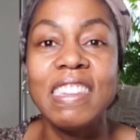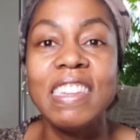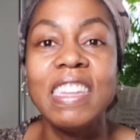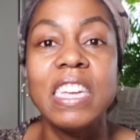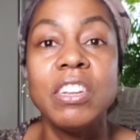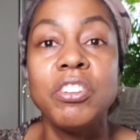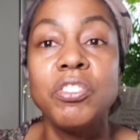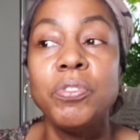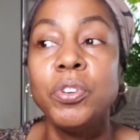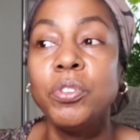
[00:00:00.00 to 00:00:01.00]
see the
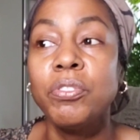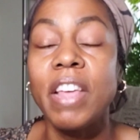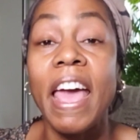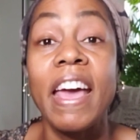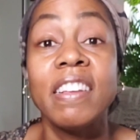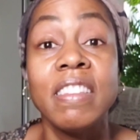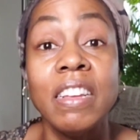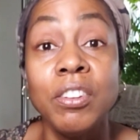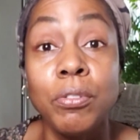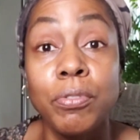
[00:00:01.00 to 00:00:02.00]
intervals as
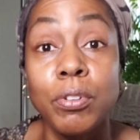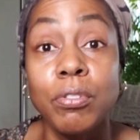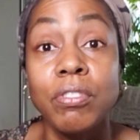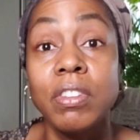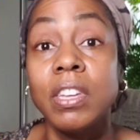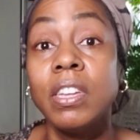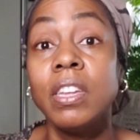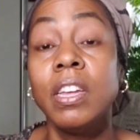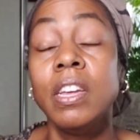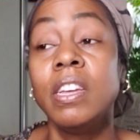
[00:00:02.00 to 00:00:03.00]
intervals.
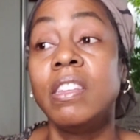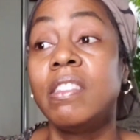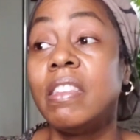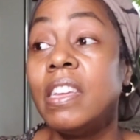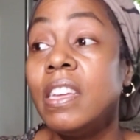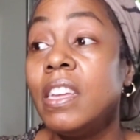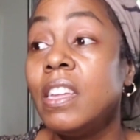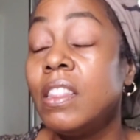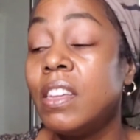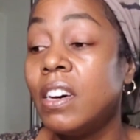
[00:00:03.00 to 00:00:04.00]
See,
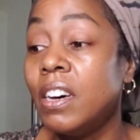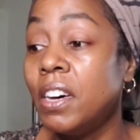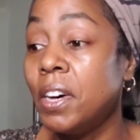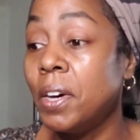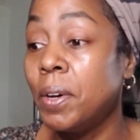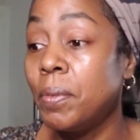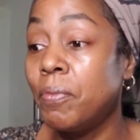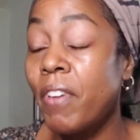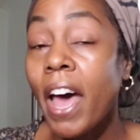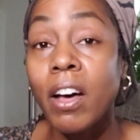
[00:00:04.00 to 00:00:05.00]
see the
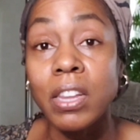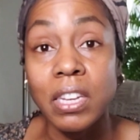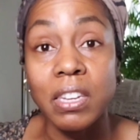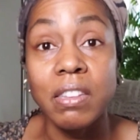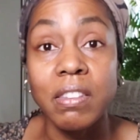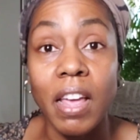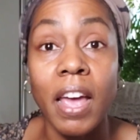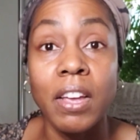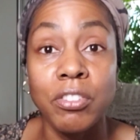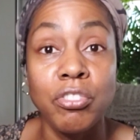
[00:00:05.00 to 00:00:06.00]
um, valleys
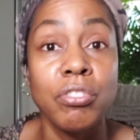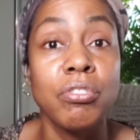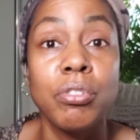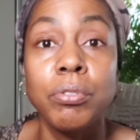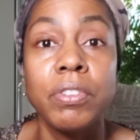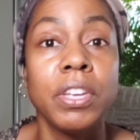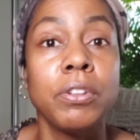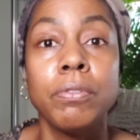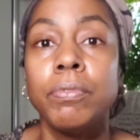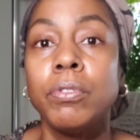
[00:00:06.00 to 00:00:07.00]
as just those
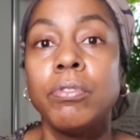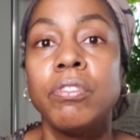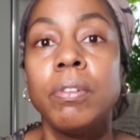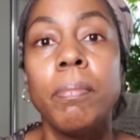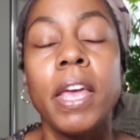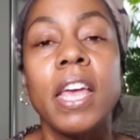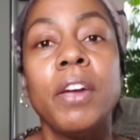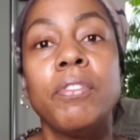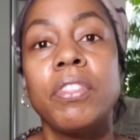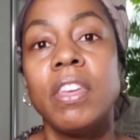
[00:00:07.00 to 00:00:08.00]
intervals to make
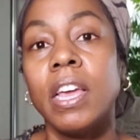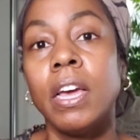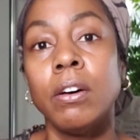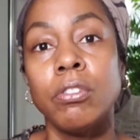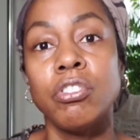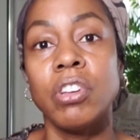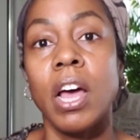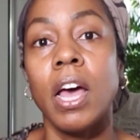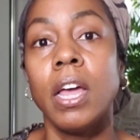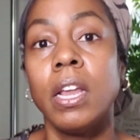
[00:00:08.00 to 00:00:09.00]
everything else
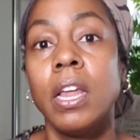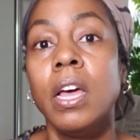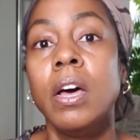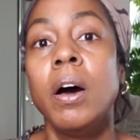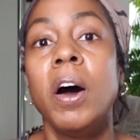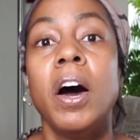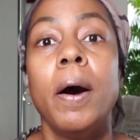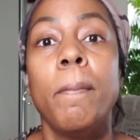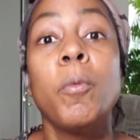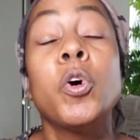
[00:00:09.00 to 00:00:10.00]
shine
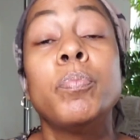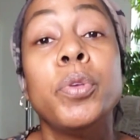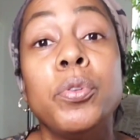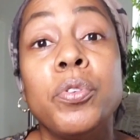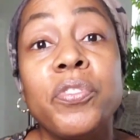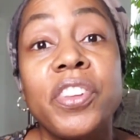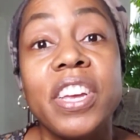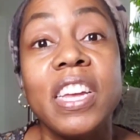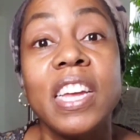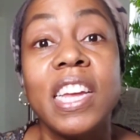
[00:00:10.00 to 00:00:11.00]
um, more
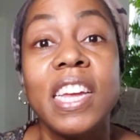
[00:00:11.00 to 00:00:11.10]
beautifully.